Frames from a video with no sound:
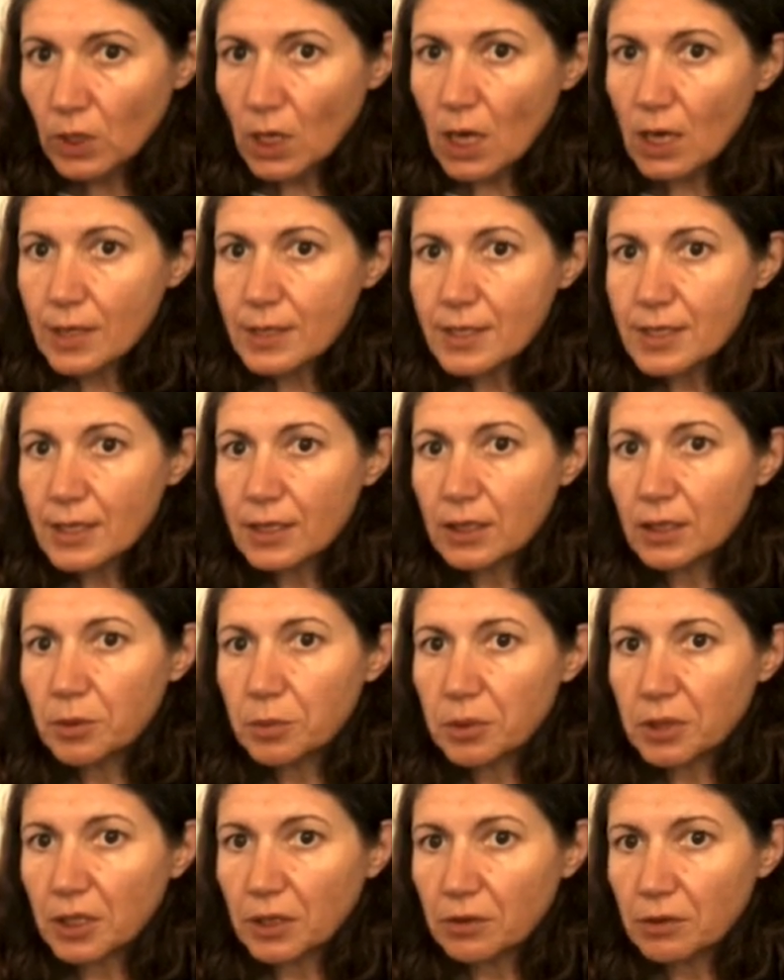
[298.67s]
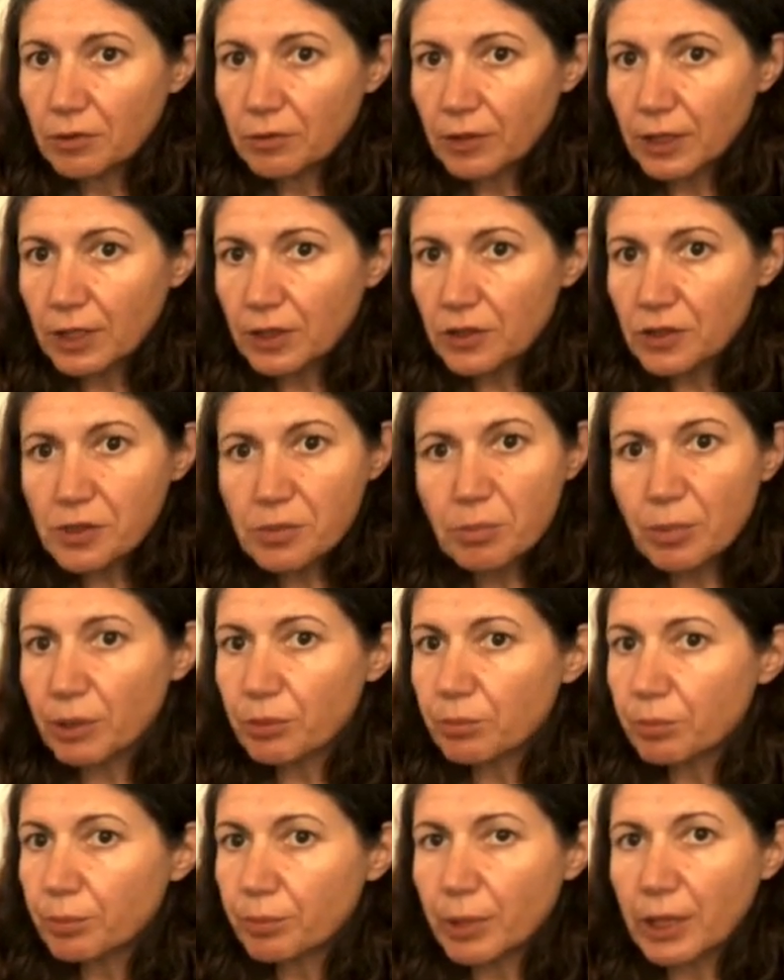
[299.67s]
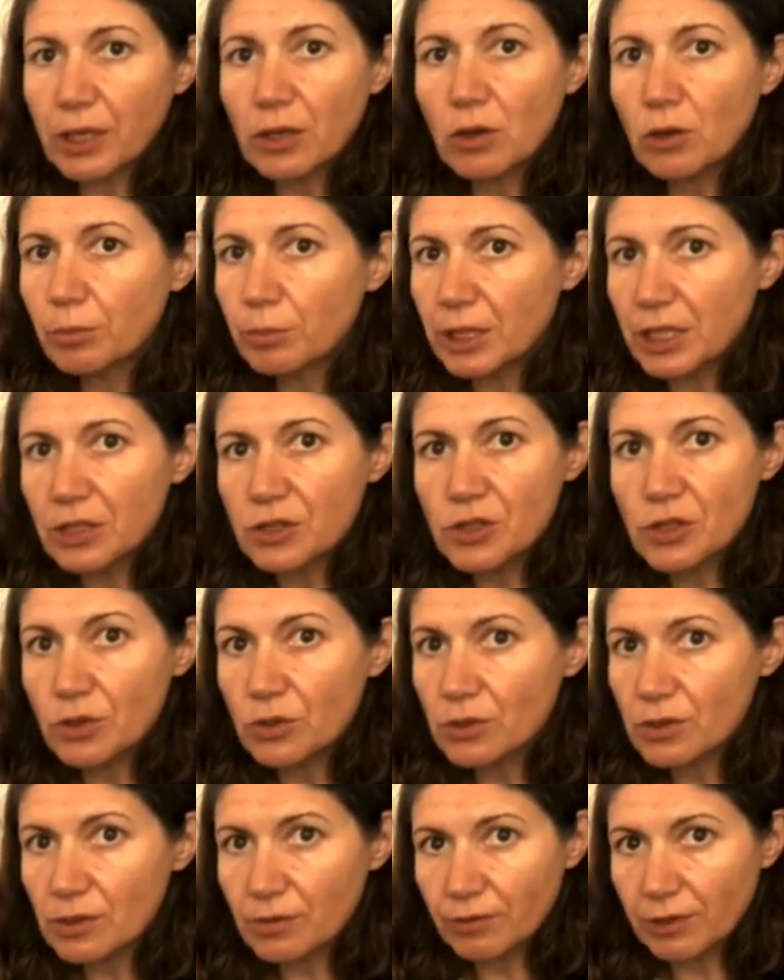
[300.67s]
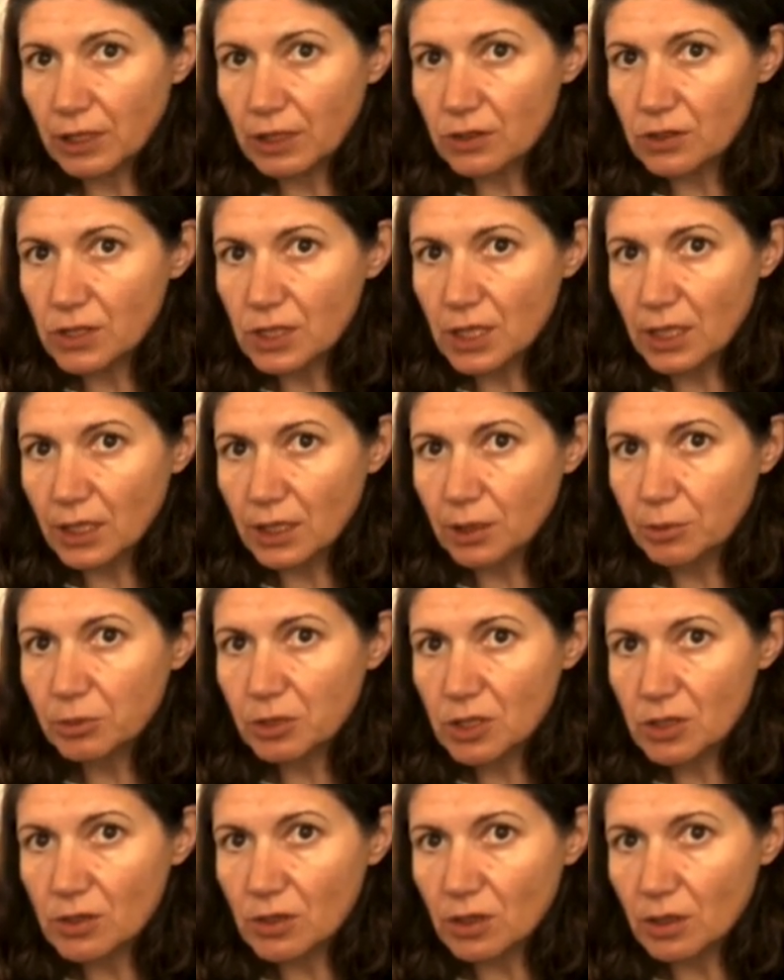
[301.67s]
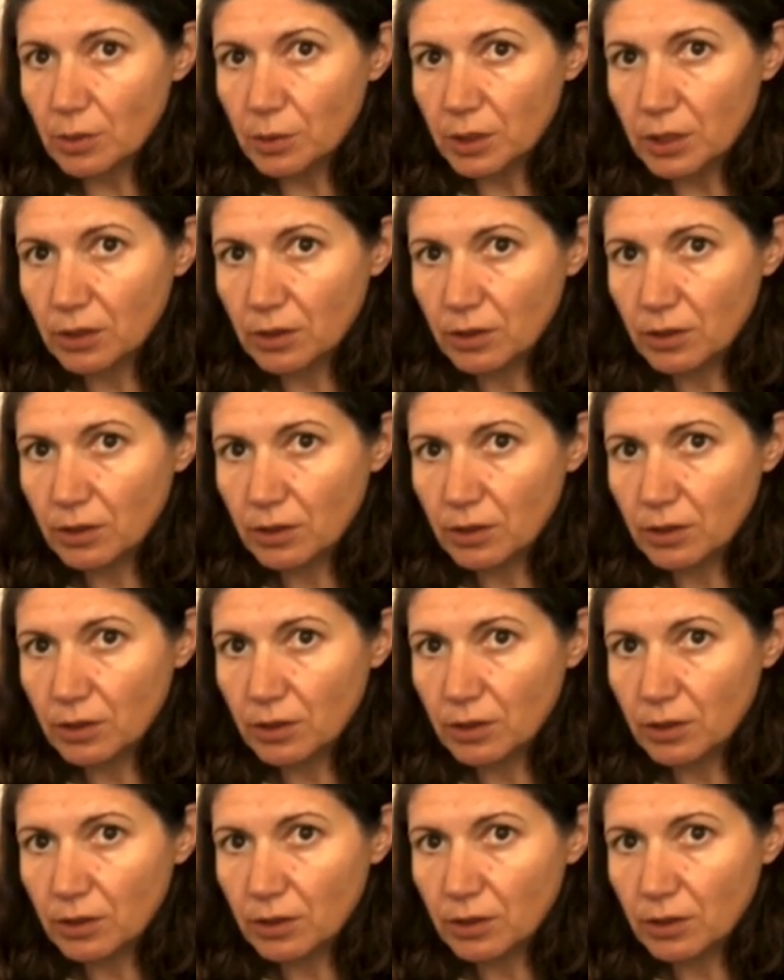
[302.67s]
I ideally without the fingers, but by all means use the fingers to help to start with.